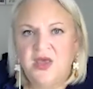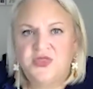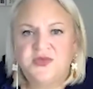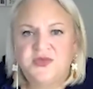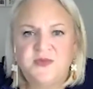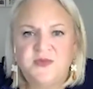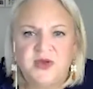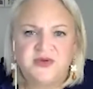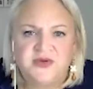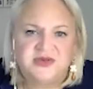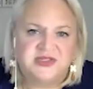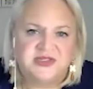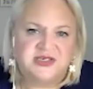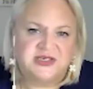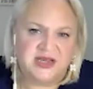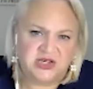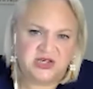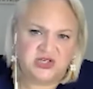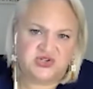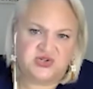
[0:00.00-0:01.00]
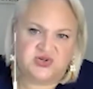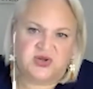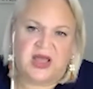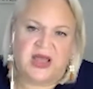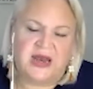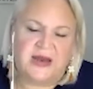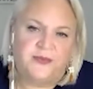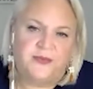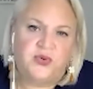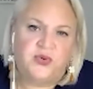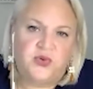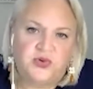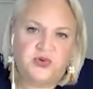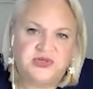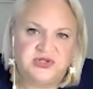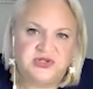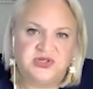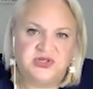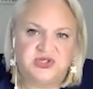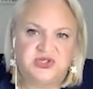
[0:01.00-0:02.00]
The most central and
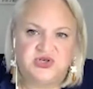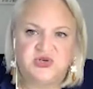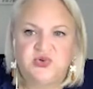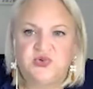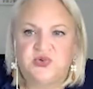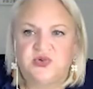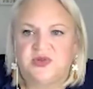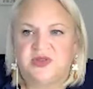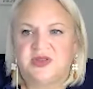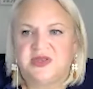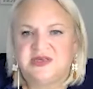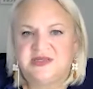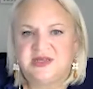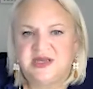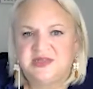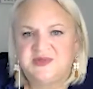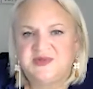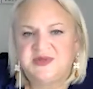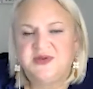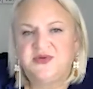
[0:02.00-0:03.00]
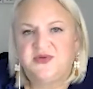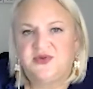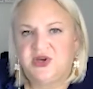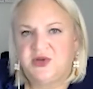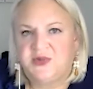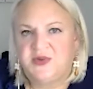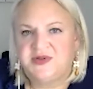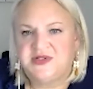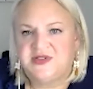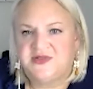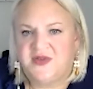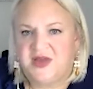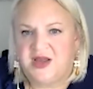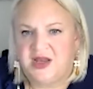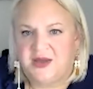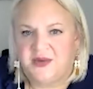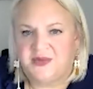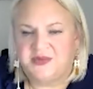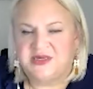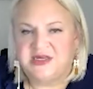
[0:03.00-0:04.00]
important tool that the Science Group have
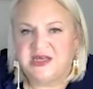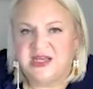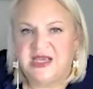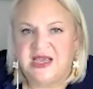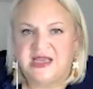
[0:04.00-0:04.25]
developed